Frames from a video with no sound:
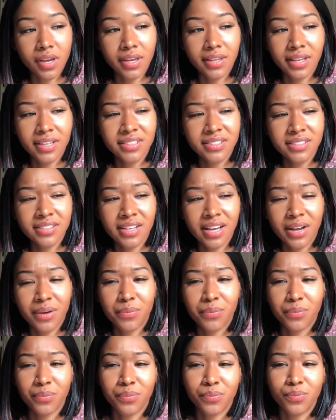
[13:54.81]
that's just like
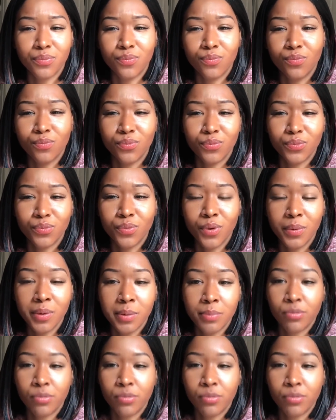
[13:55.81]
what we